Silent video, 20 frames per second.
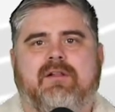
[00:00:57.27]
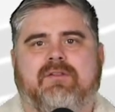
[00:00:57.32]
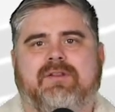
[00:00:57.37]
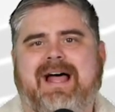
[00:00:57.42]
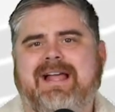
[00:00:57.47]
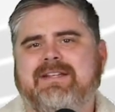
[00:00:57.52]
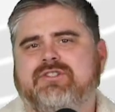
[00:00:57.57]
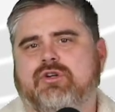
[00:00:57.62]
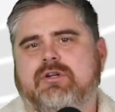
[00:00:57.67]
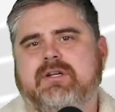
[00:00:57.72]

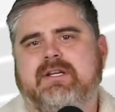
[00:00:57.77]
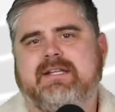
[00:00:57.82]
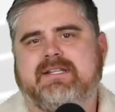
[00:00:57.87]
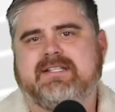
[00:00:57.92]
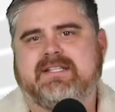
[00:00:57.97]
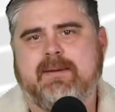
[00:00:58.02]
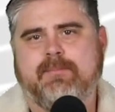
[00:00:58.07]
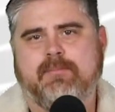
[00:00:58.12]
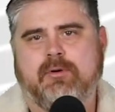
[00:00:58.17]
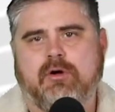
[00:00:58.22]
Last year in
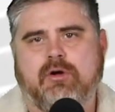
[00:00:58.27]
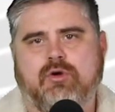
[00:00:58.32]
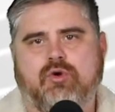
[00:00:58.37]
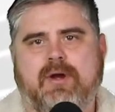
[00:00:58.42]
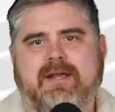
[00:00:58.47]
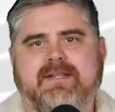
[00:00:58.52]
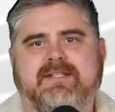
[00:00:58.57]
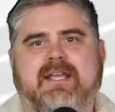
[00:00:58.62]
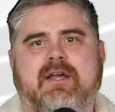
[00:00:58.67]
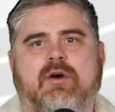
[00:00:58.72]
December,
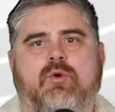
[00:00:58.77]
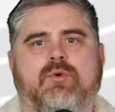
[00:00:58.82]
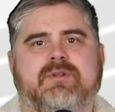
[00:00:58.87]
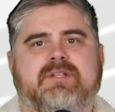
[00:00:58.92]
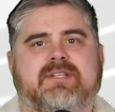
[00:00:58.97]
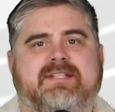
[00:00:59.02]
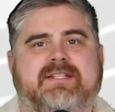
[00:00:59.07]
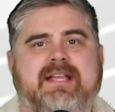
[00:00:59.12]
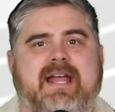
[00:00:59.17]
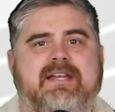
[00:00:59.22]
Grayscale
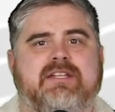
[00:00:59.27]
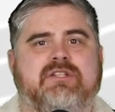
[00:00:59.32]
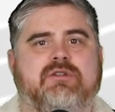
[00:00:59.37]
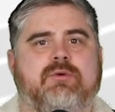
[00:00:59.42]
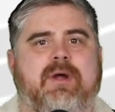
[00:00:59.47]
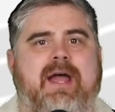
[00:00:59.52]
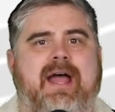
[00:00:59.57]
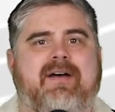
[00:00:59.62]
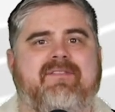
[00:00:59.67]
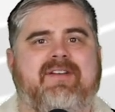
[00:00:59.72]
was said
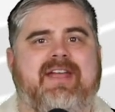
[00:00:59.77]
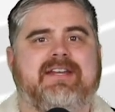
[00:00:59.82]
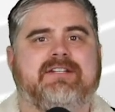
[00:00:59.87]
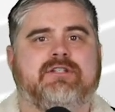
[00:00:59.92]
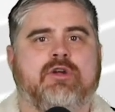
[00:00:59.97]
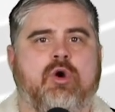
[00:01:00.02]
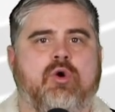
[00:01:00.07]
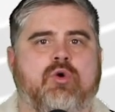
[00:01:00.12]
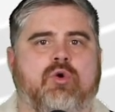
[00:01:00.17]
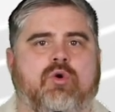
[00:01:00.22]
to have a
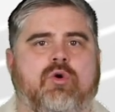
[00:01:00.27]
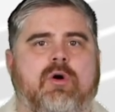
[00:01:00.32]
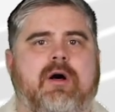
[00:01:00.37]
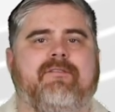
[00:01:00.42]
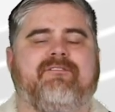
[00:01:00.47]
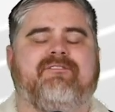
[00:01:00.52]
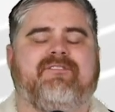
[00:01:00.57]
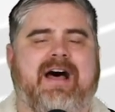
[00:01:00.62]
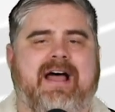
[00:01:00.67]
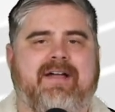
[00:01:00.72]
total
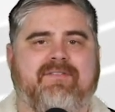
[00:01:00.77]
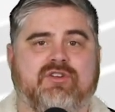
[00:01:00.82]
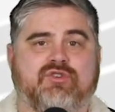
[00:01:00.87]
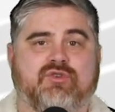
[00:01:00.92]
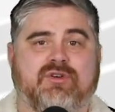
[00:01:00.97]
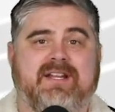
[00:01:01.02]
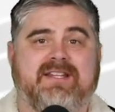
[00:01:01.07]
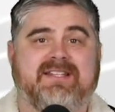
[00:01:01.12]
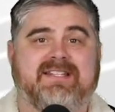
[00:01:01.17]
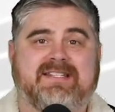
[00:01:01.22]
of
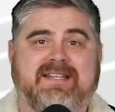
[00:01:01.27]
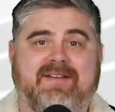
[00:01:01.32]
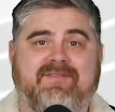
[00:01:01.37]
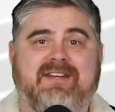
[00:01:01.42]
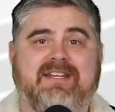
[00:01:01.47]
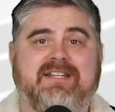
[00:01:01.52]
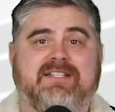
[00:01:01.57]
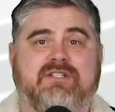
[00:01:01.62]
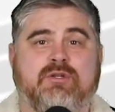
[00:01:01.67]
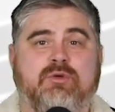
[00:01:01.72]

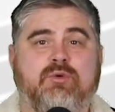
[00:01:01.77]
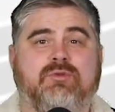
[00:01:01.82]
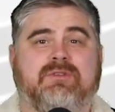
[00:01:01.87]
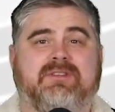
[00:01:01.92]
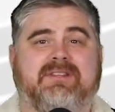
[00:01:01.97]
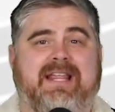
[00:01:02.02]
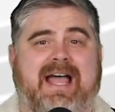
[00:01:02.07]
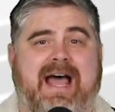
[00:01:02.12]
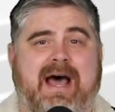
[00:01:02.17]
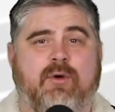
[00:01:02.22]

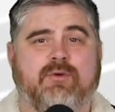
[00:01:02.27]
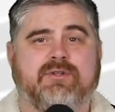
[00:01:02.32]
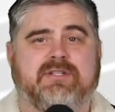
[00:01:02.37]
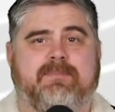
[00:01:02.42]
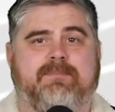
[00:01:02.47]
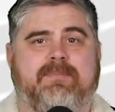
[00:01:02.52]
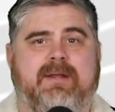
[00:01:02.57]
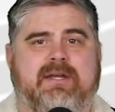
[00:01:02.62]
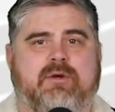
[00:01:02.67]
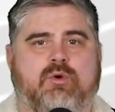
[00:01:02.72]

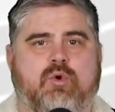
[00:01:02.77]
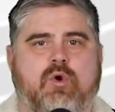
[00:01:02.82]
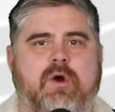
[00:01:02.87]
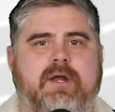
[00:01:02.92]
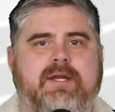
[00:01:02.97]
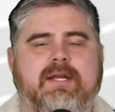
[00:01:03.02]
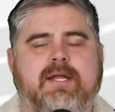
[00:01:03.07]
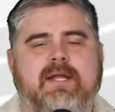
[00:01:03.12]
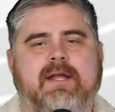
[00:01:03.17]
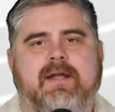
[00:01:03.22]
572,000
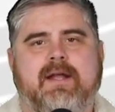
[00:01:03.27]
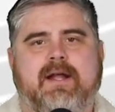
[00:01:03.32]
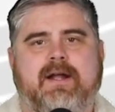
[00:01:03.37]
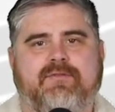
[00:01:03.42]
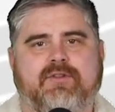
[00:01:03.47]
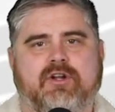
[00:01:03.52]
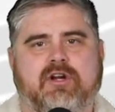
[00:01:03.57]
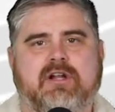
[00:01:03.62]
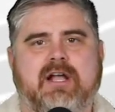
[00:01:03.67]
Bitcoin in their